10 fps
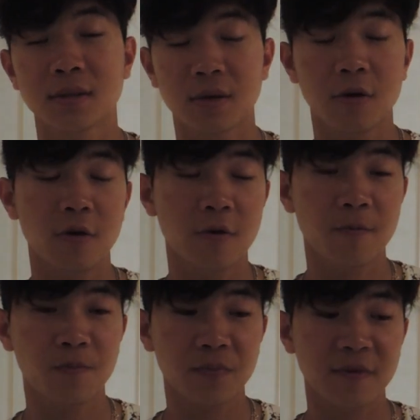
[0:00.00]

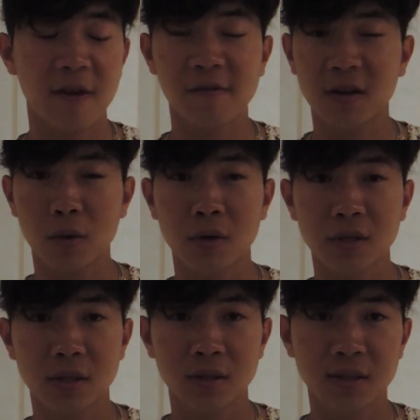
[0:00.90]
So if you have any
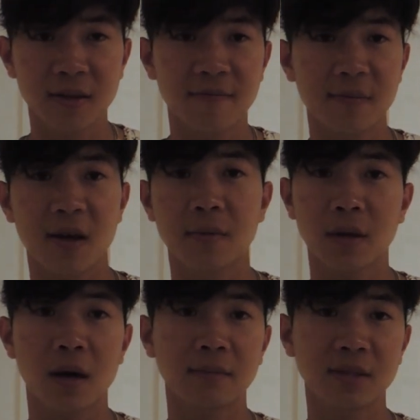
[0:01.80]
questions, leave them down in
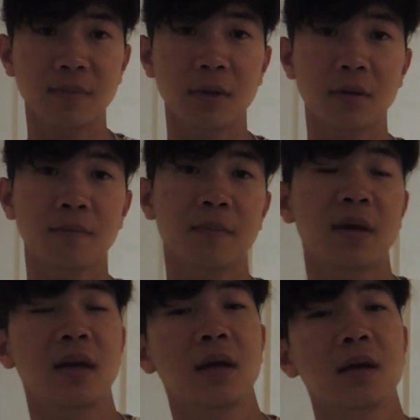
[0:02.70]
the comments below,
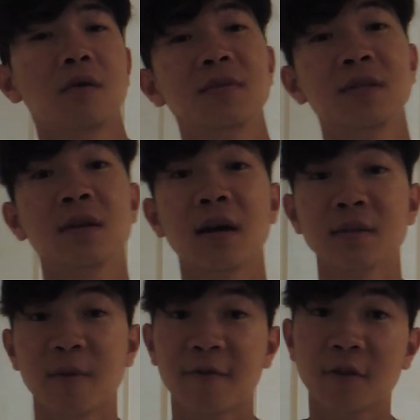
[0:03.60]
and I hope to see you
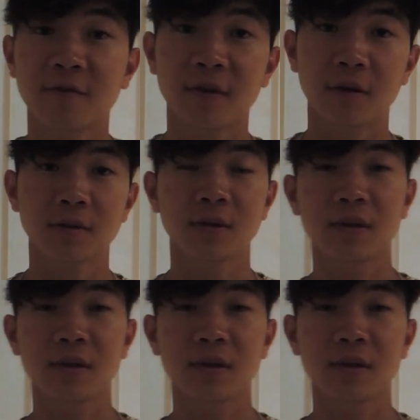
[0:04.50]
guys in my future videos.